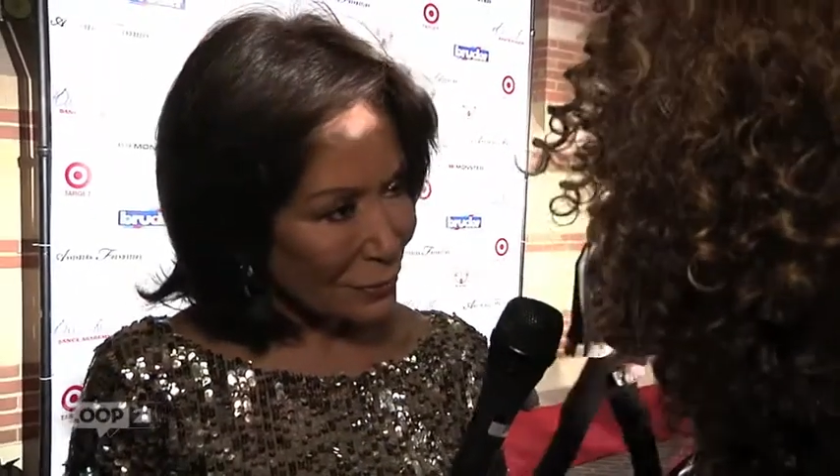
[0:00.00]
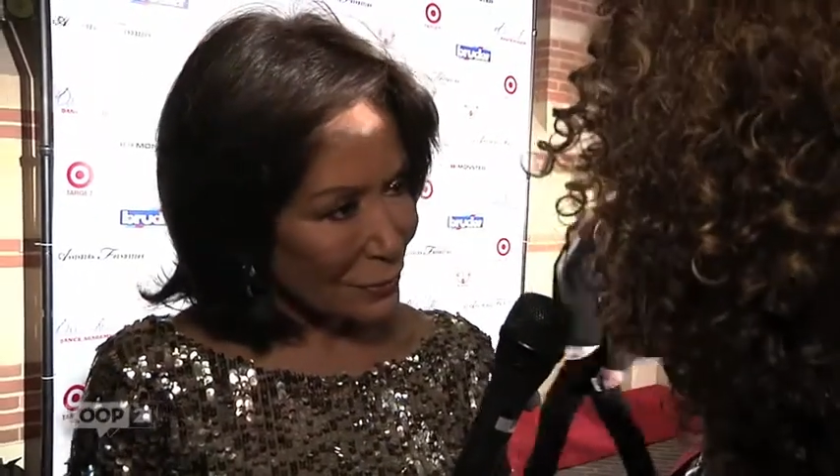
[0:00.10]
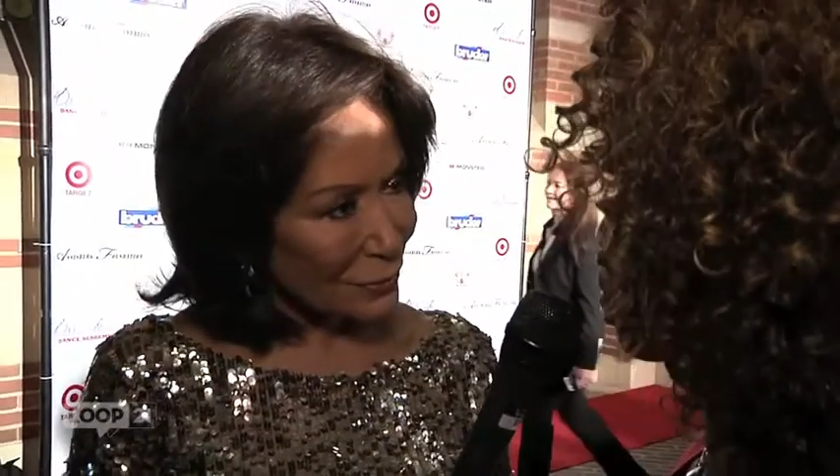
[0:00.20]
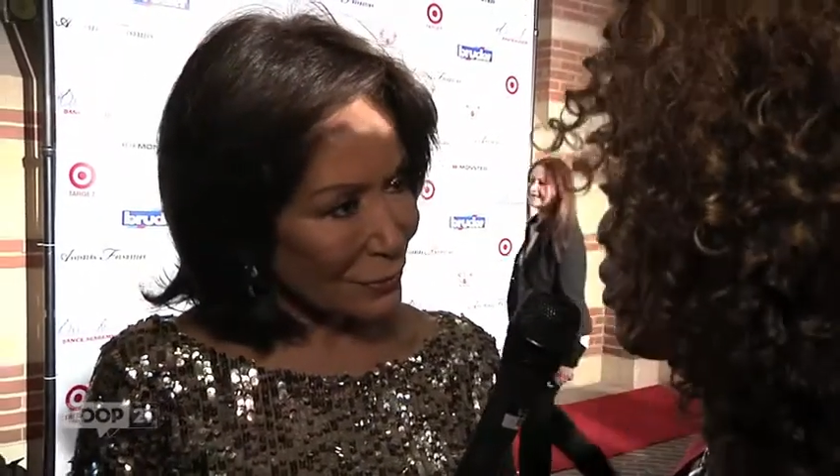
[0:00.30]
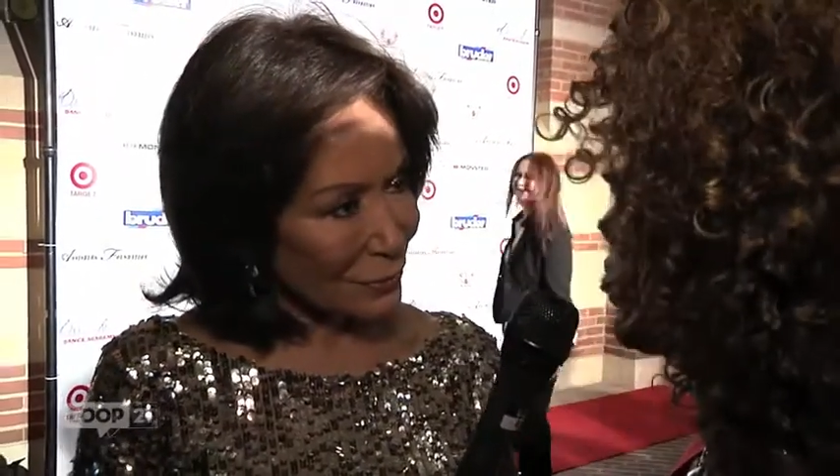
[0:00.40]
as
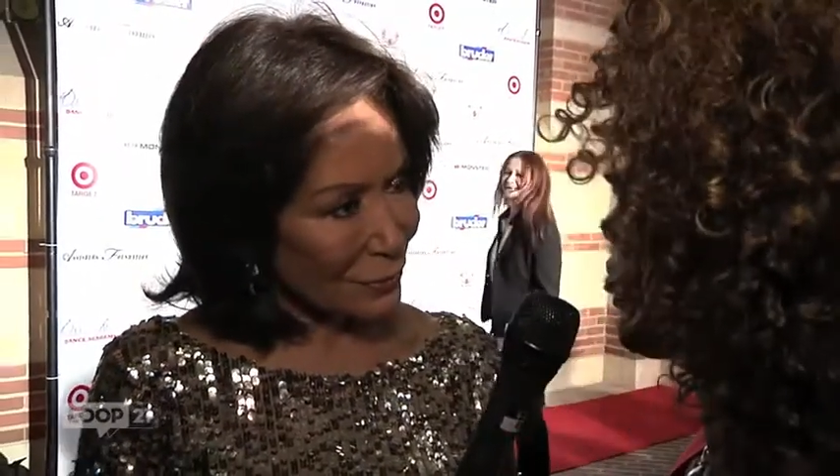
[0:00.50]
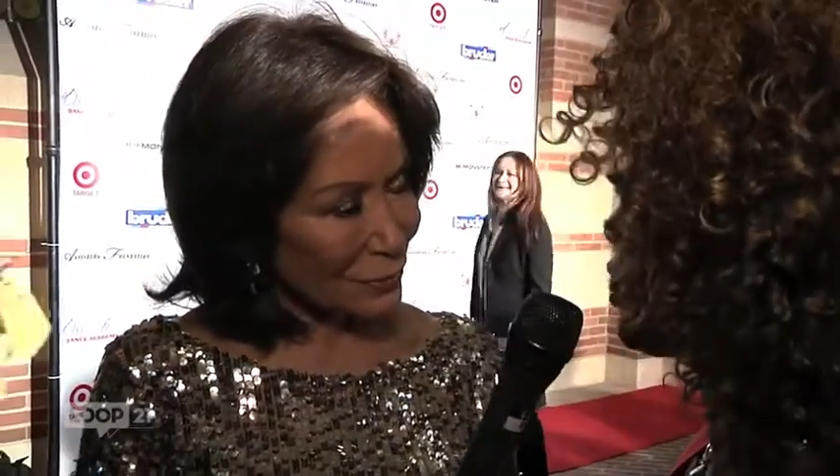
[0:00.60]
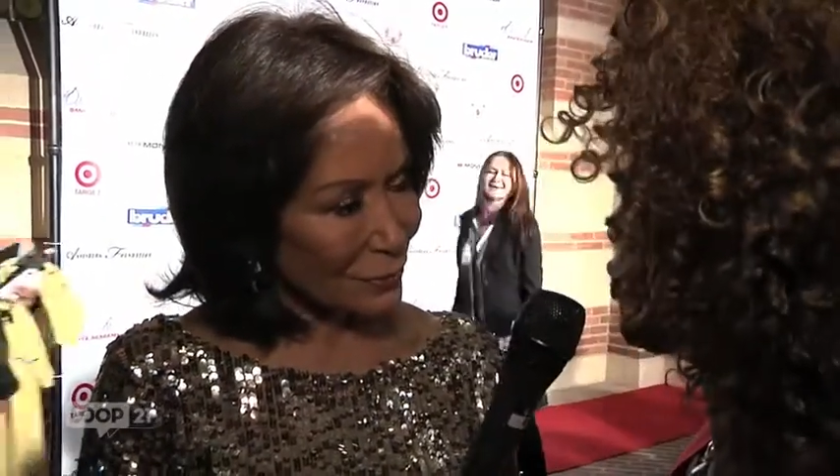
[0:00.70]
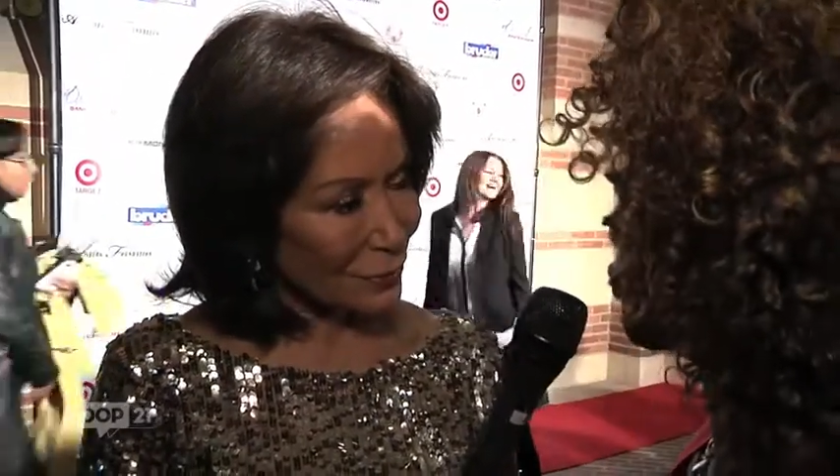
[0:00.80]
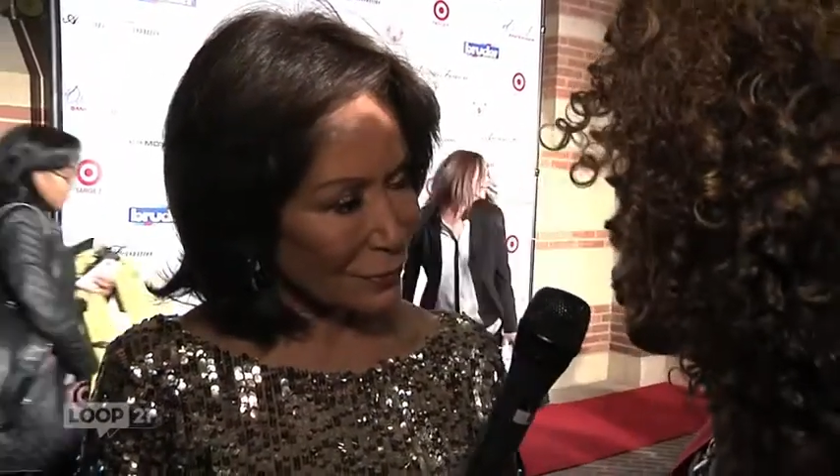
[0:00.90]
the one that
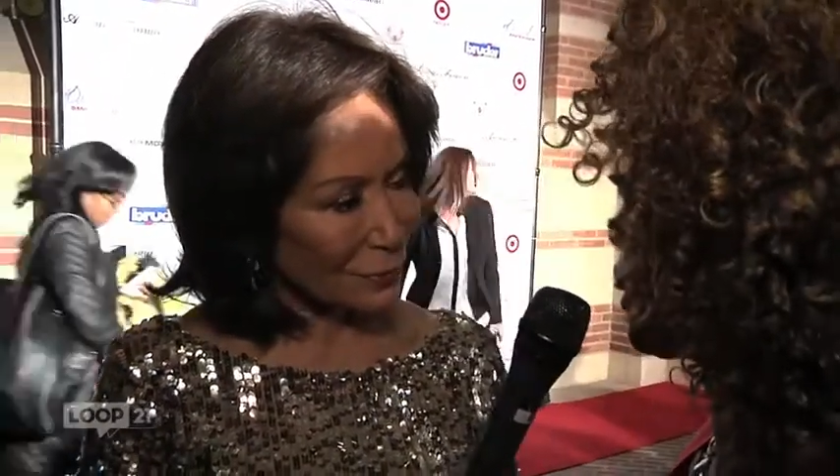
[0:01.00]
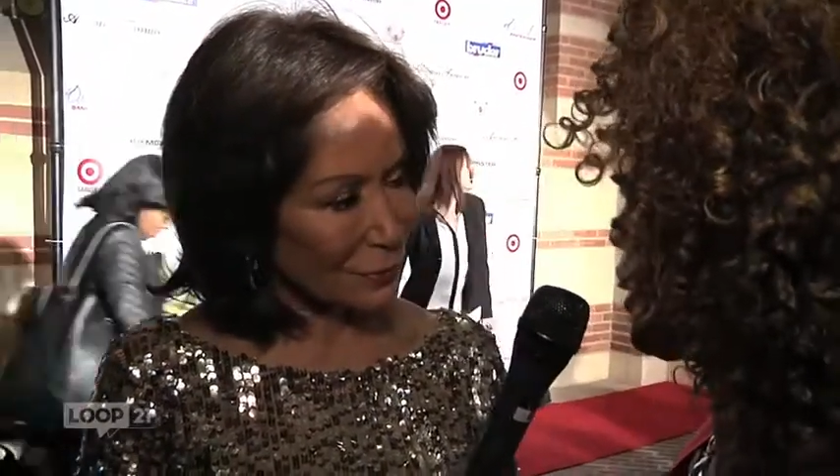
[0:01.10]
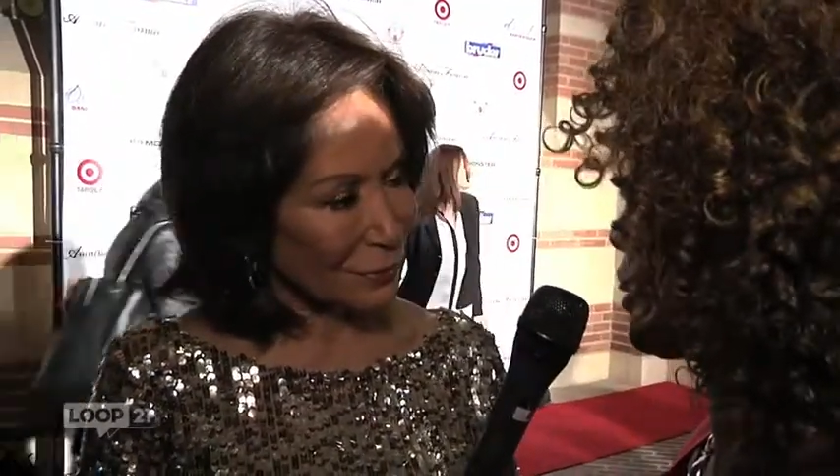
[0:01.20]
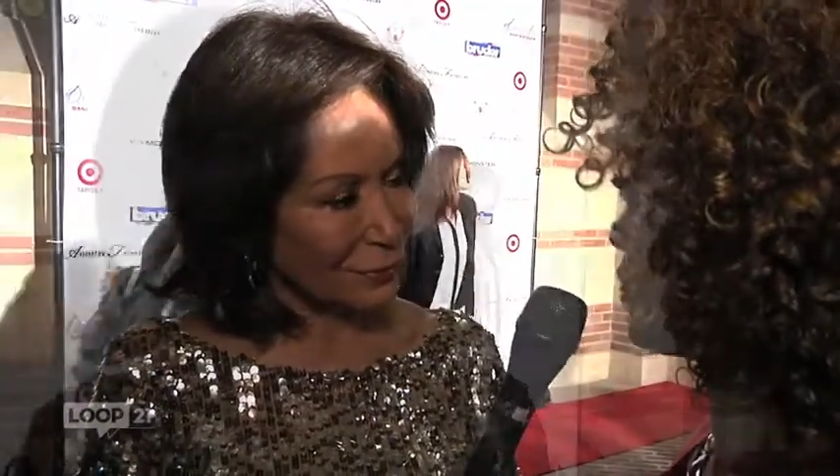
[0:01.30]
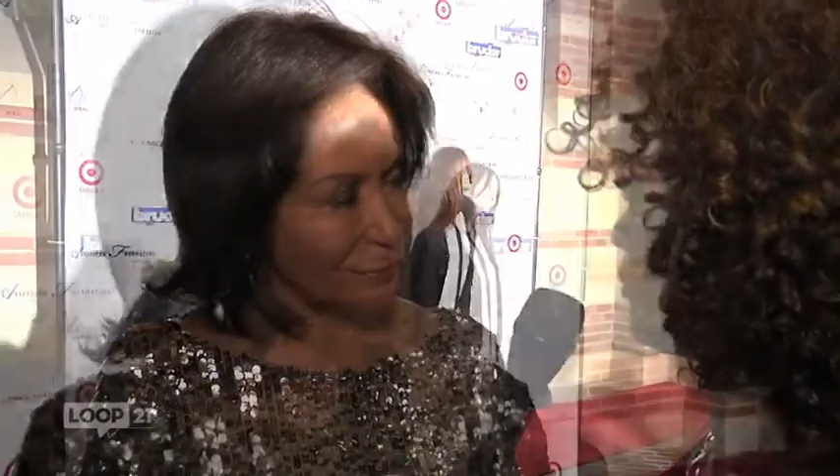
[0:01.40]
you've
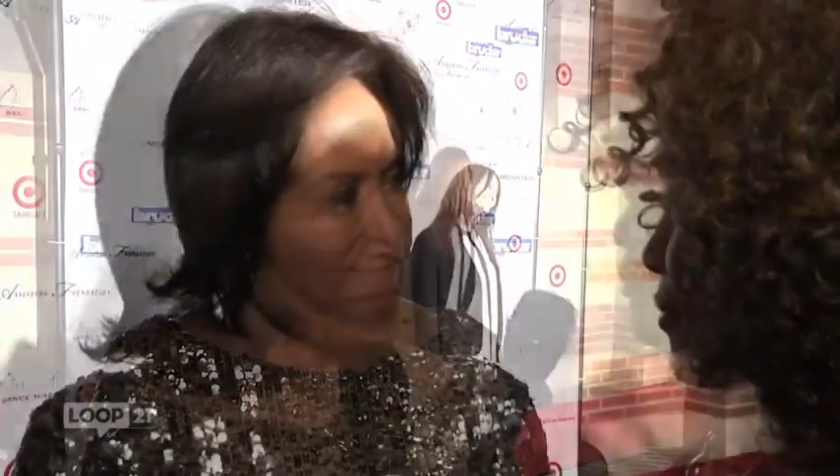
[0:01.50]
created?